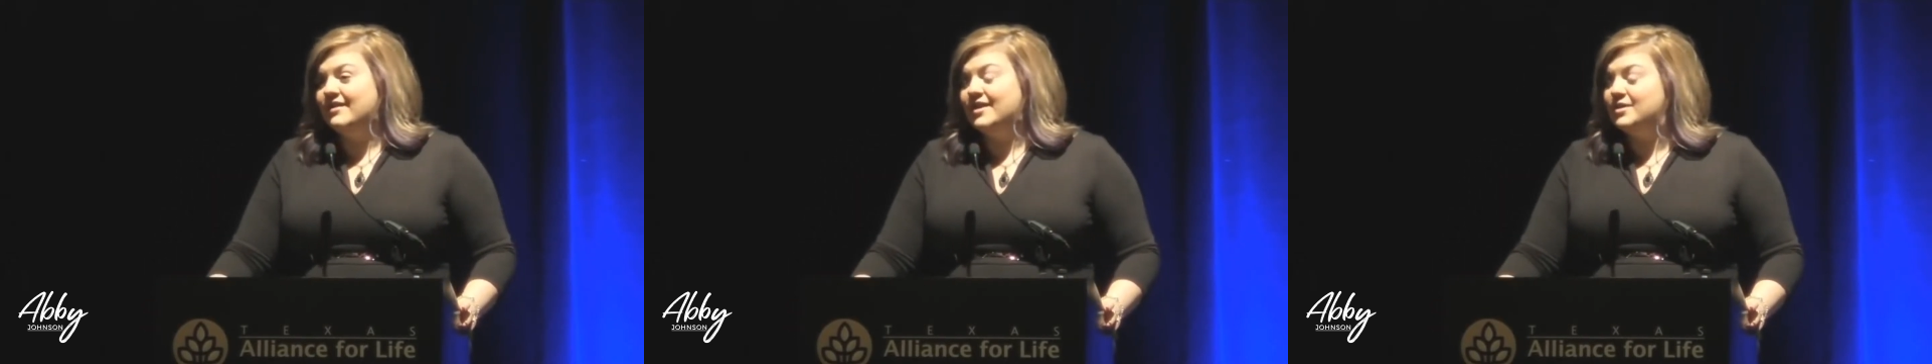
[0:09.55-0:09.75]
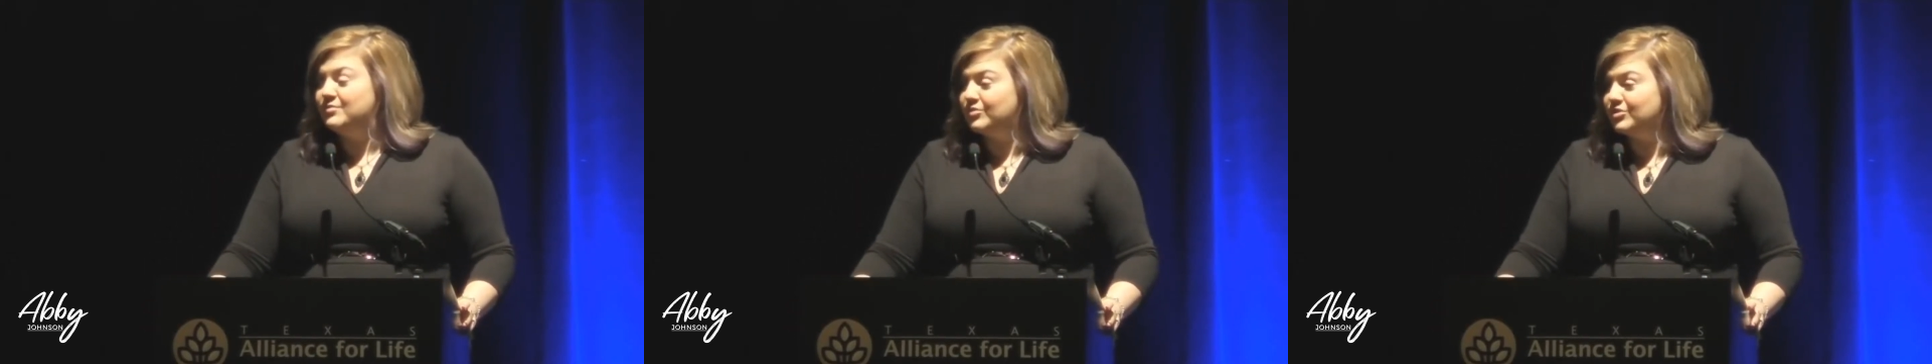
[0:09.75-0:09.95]

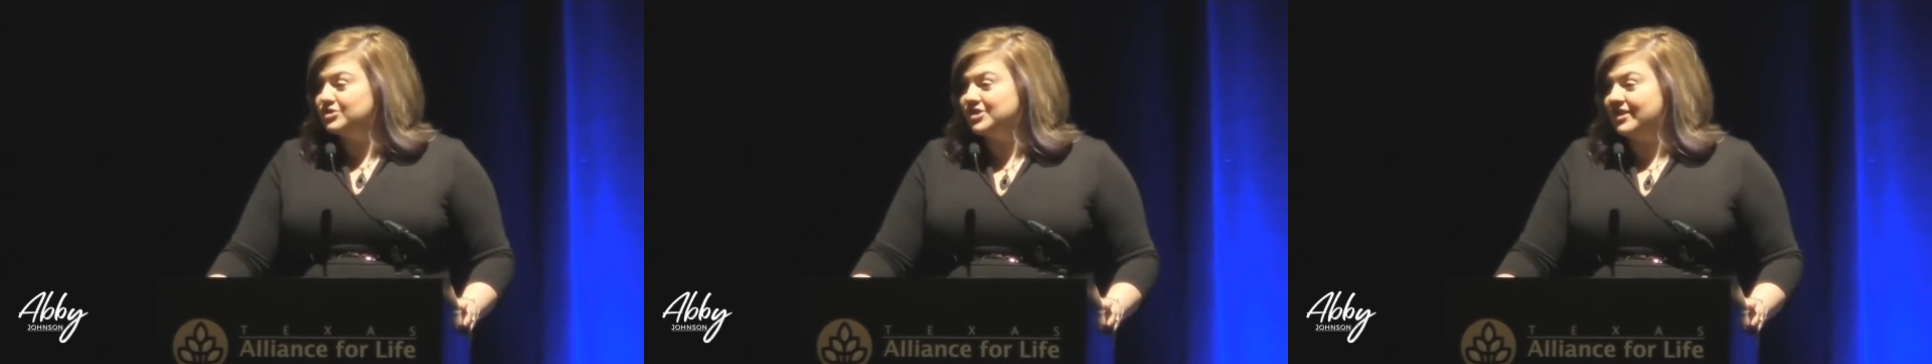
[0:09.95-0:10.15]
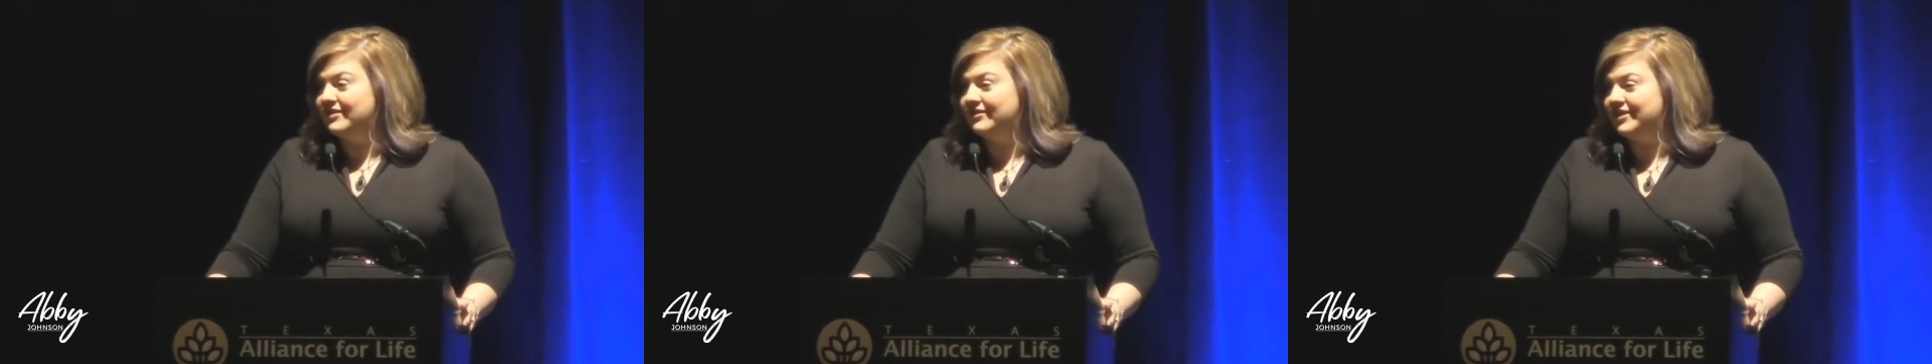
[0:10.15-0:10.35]
an
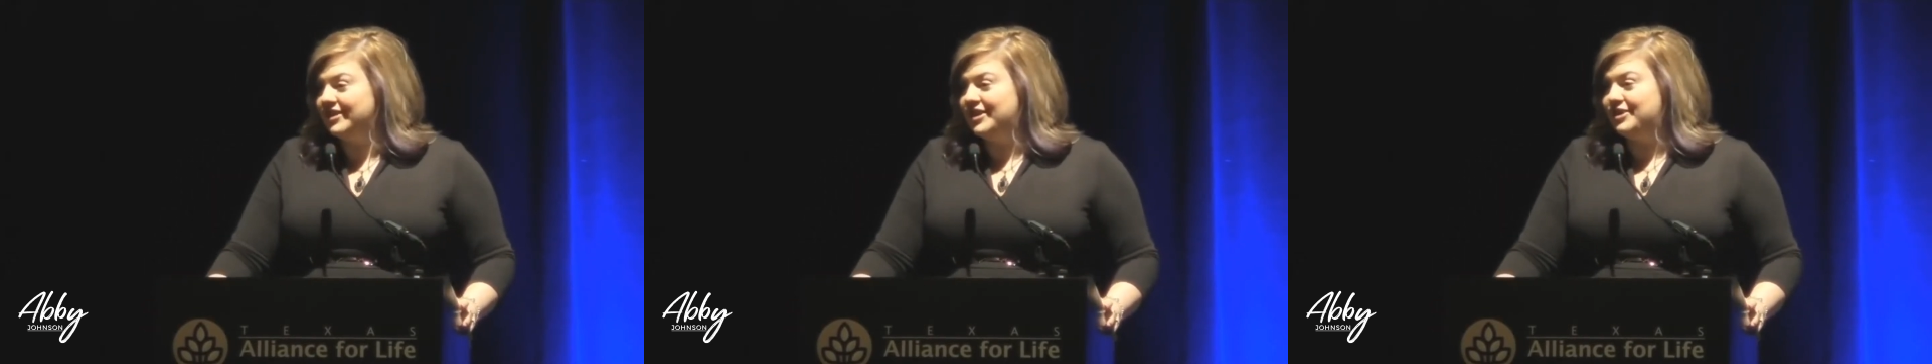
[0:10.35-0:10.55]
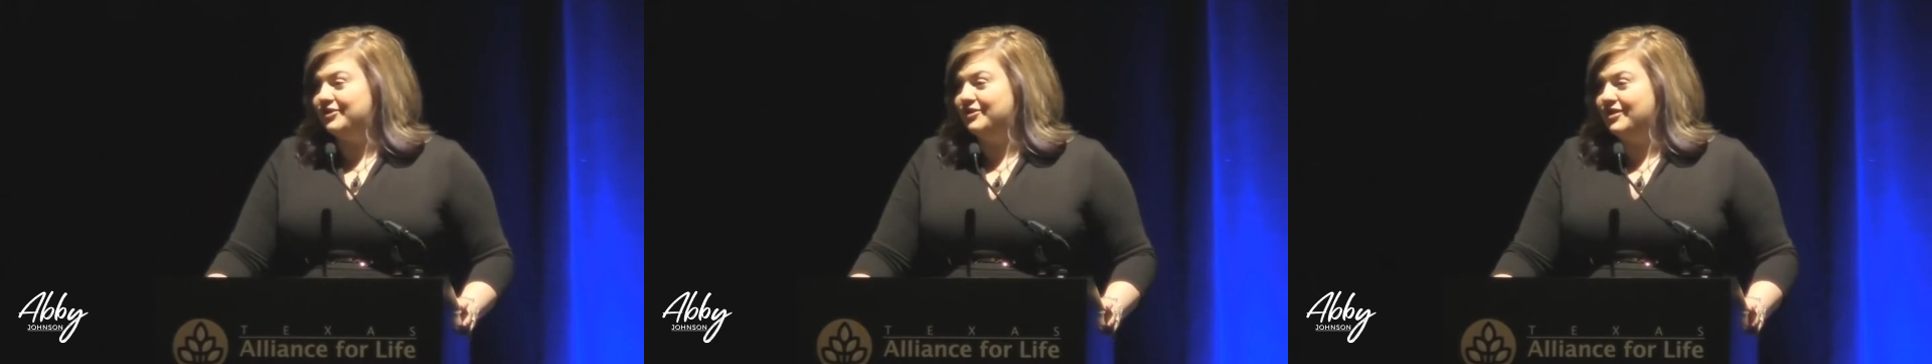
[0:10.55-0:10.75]
abortion clinic
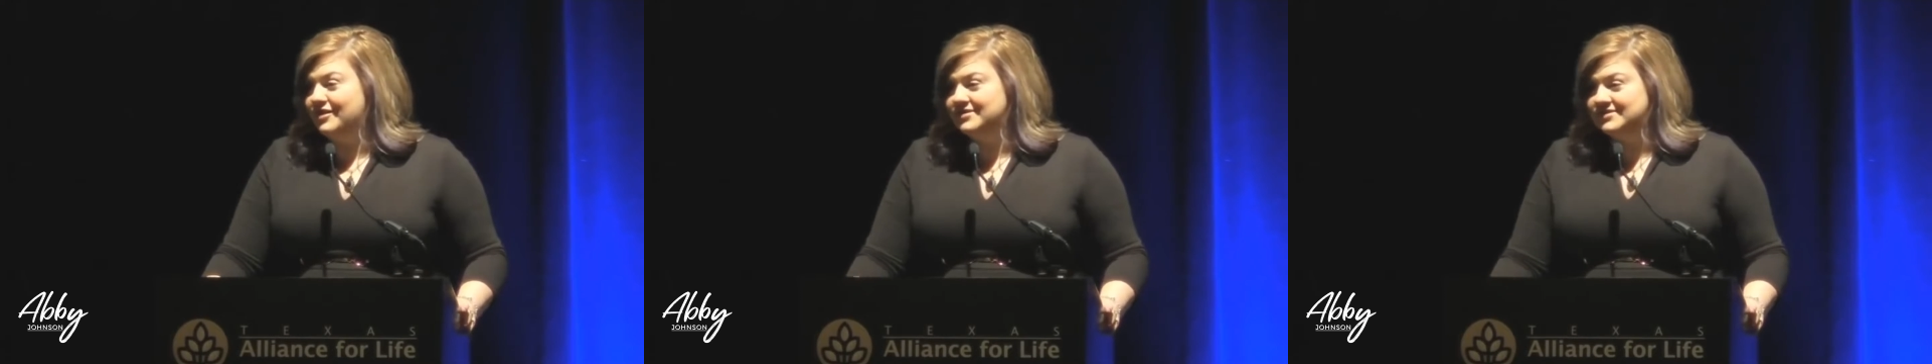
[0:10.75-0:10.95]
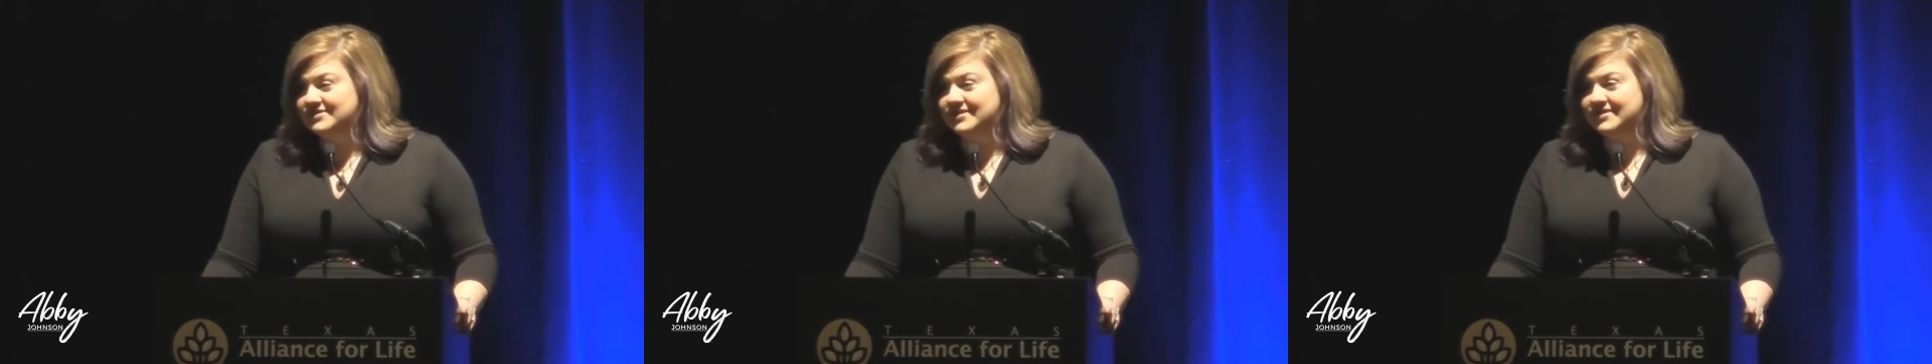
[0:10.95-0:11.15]
here in
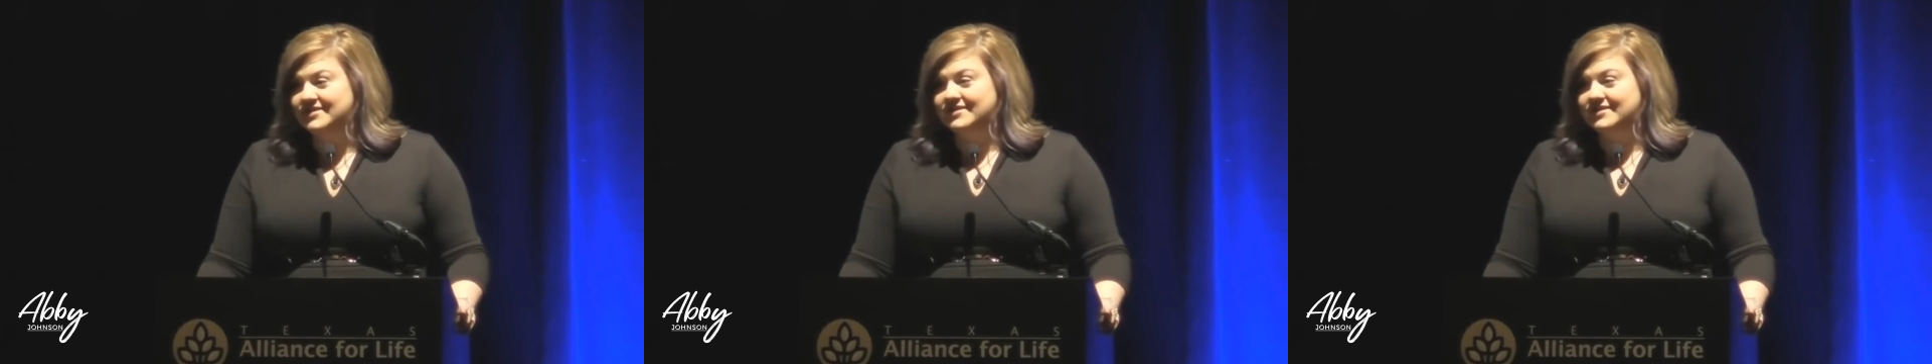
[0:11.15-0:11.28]
Austin,